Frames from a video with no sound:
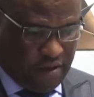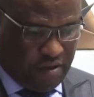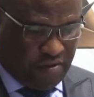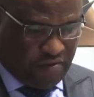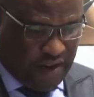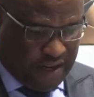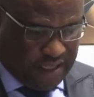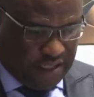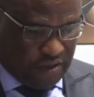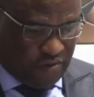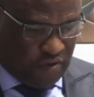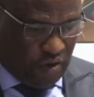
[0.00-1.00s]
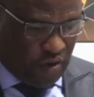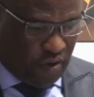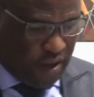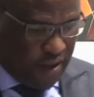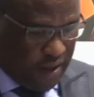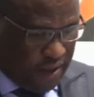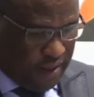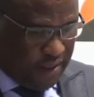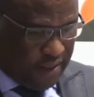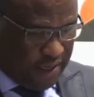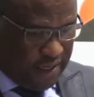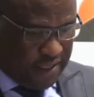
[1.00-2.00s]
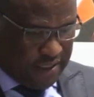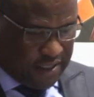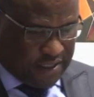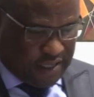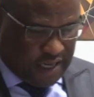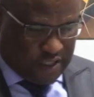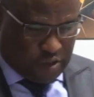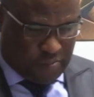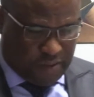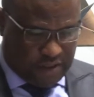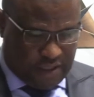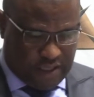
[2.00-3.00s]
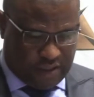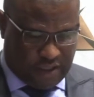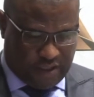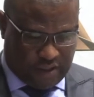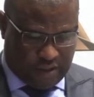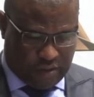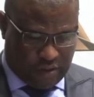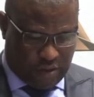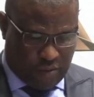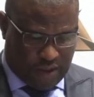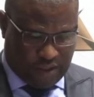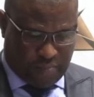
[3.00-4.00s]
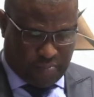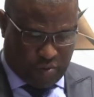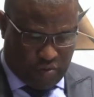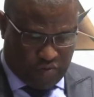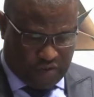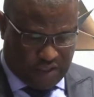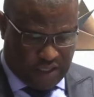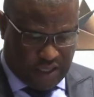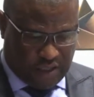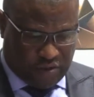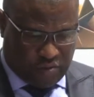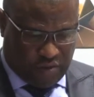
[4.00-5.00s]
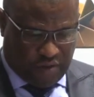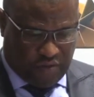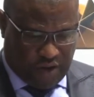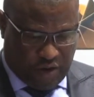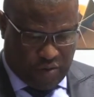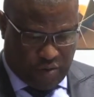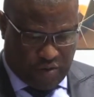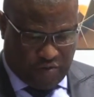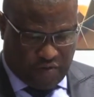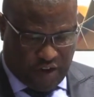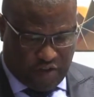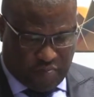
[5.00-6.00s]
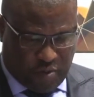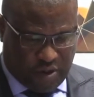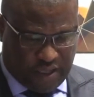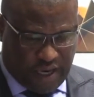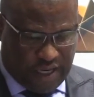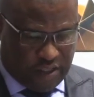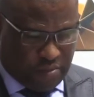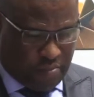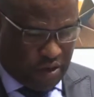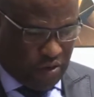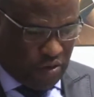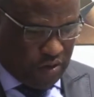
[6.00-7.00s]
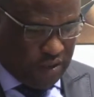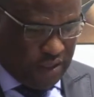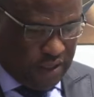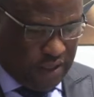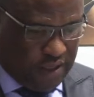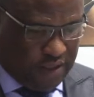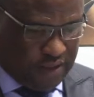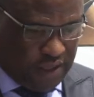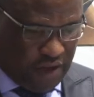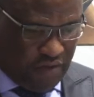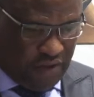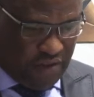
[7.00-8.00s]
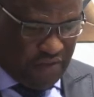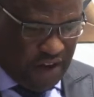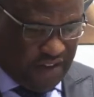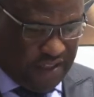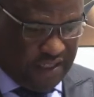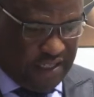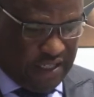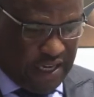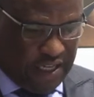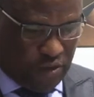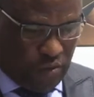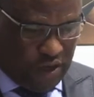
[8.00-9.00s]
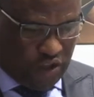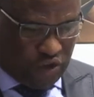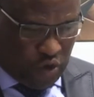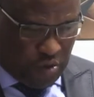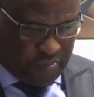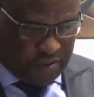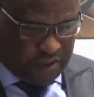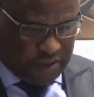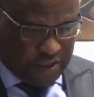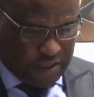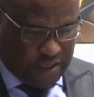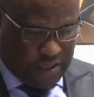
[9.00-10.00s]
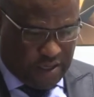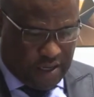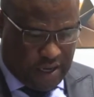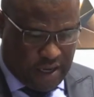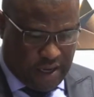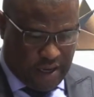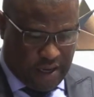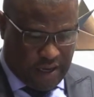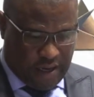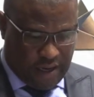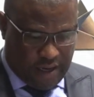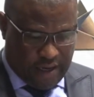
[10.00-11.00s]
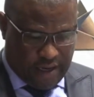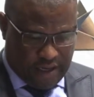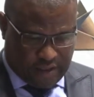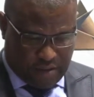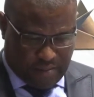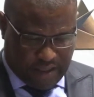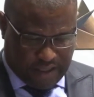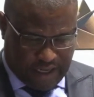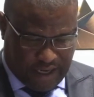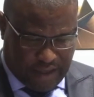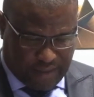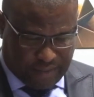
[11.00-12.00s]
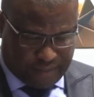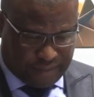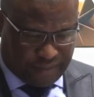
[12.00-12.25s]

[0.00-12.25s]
Funding for three distressed businesses was approved uh, to the value of 5.8 million, saving 581 jobs uh, in Nelson Mandela